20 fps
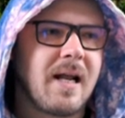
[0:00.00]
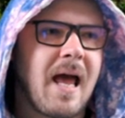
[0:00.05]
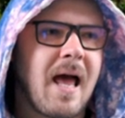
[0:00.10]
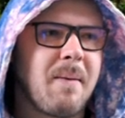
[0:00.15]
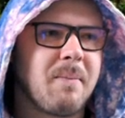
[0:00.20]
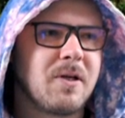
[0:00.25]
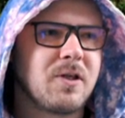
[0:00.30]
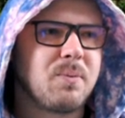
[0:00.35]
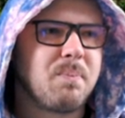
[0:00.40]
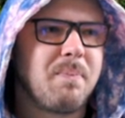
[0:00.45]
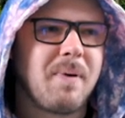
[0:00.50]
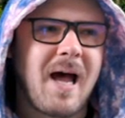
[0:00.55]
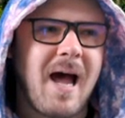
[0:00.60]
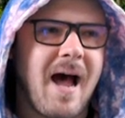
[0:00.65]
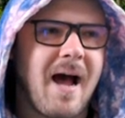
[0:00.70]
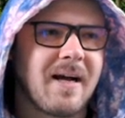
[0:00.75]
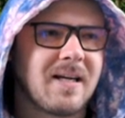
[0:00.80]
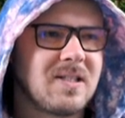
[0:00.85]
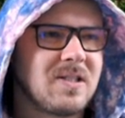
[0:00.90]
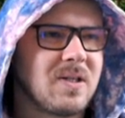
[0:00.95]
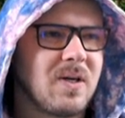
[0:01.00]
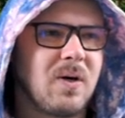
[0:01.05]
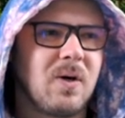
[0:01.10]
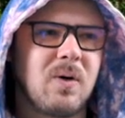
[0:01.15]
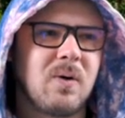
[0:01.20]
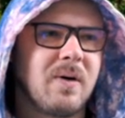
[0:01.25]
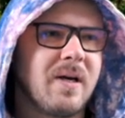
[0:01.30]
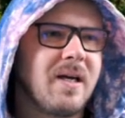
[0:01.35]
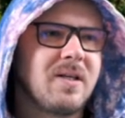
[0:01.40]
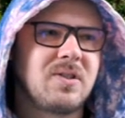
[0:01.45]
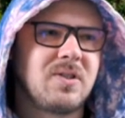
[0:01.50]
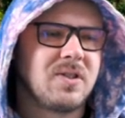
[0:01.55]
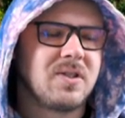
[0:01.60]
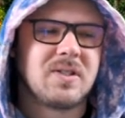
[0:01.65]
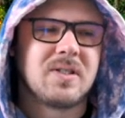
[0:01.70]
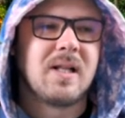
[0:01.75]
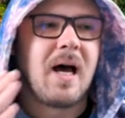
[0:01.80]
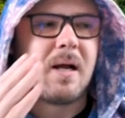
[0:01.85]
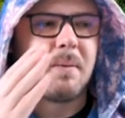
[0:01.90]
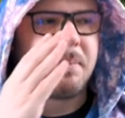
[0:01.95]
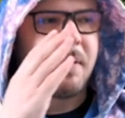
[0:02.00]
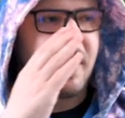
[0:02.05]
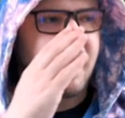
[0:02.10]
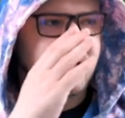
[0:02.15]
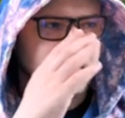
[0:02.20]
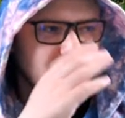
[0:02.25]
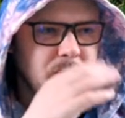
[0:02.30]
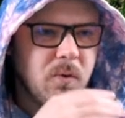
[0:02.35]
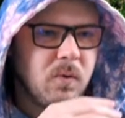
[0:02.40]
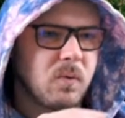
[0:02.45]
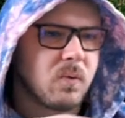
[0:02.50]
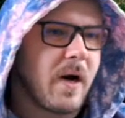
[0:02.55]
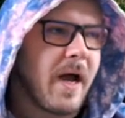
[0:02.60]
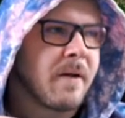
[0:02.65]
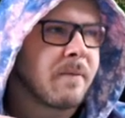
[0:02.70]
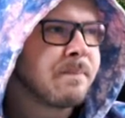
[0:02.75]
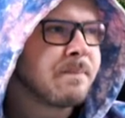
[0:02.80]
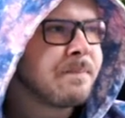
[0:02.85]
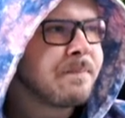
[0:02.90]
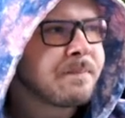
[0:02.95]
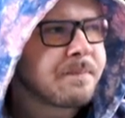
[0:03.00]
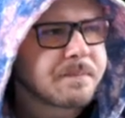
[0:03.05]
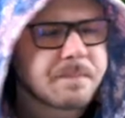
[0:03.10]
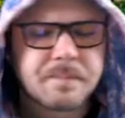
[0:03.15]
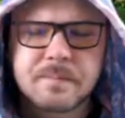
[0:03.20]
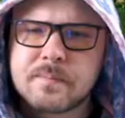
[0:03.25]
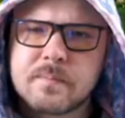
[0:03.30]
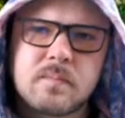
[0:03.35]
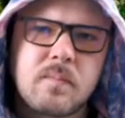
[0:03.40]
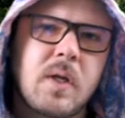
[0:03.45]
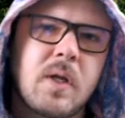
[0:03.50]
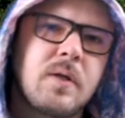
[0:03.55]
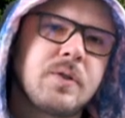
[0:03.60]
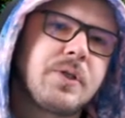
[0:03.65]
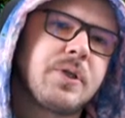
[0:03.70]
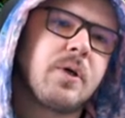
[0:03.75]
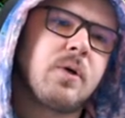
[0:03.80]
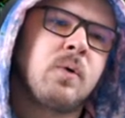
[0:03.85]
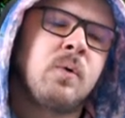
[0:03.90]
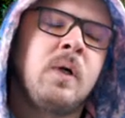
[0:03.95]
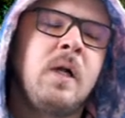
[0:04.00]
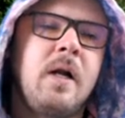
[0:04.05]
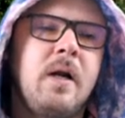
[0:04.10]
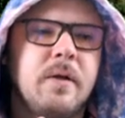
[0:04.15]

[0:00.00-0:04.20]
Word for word: damage back. So it's just not possible, right? So